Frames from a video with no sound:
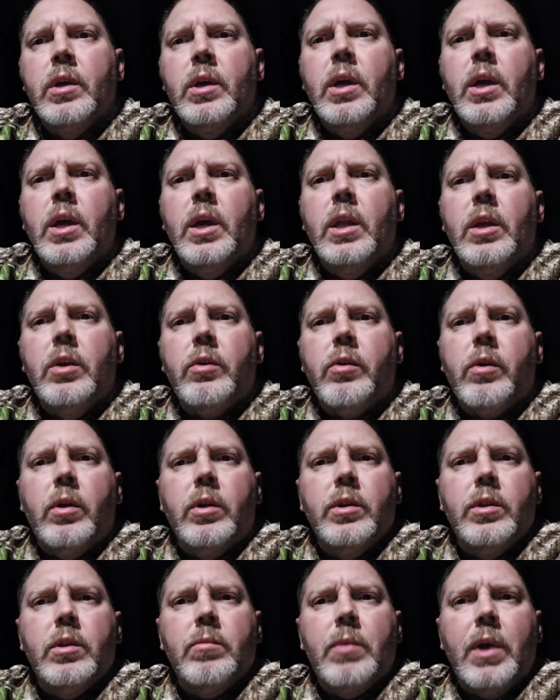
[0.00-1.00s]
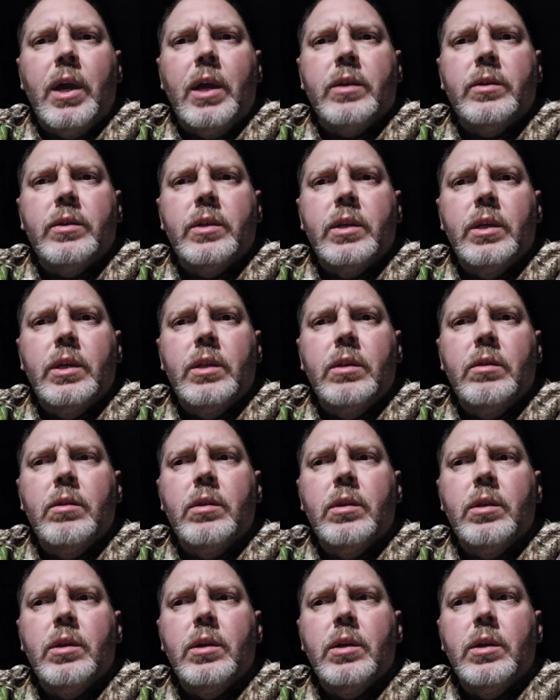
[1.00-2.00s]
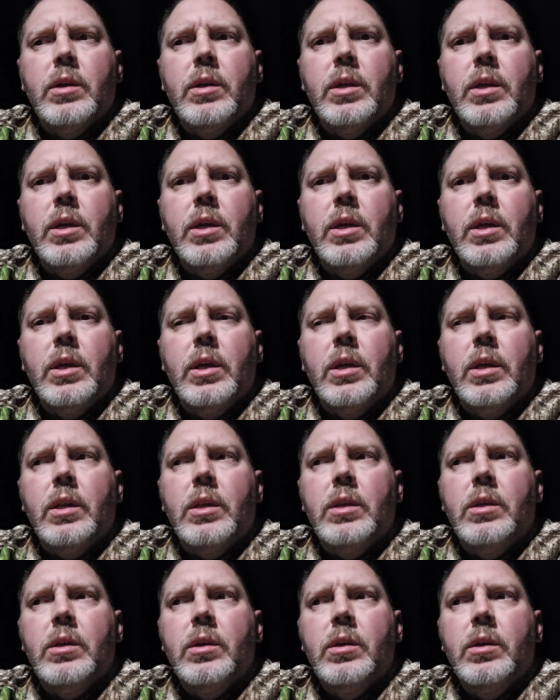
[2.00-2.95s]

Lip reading: And he crawled in the back seat and